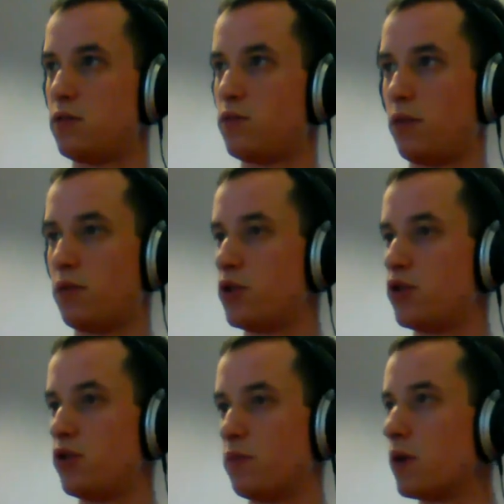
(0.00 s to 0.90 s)
Probably
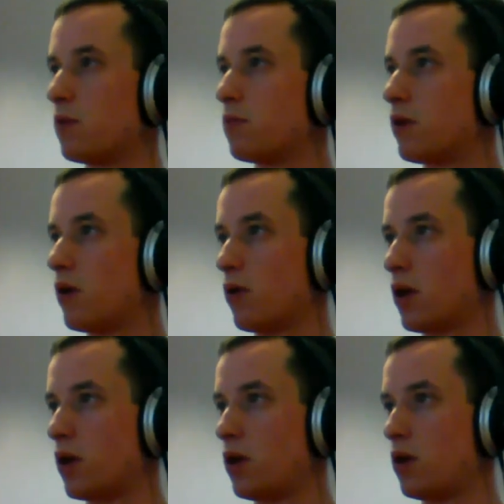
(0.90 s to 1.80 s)
shouldn't be, but
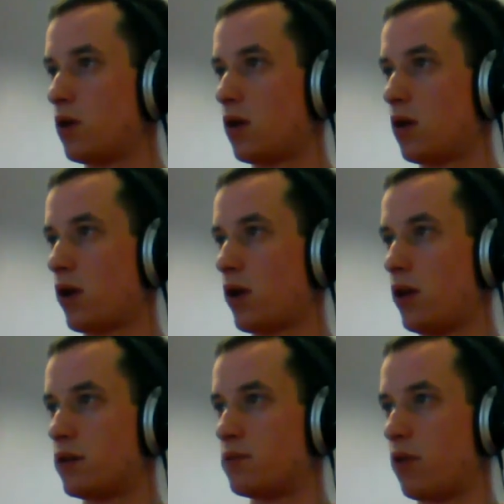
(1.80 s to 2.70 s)
okay. I
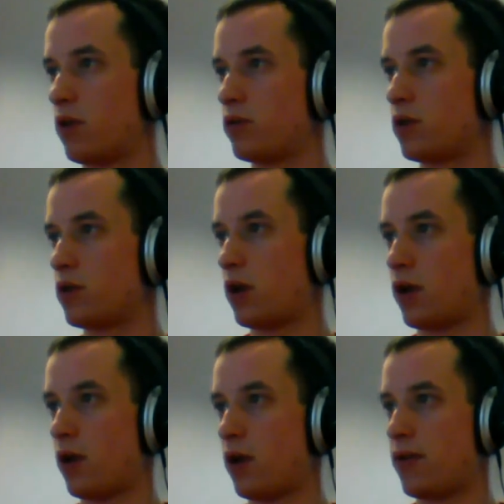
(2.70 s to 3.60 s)
cleared this branch.
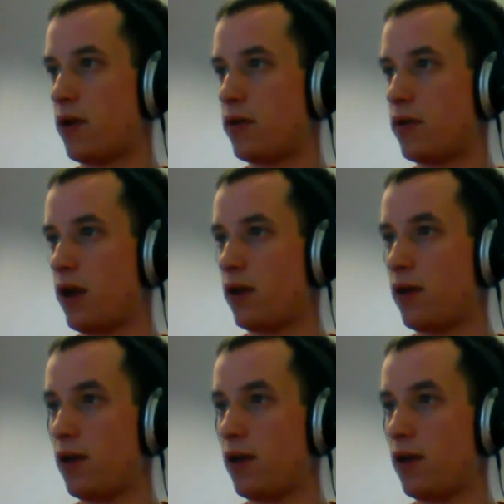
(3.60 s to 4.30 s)
I add that tag.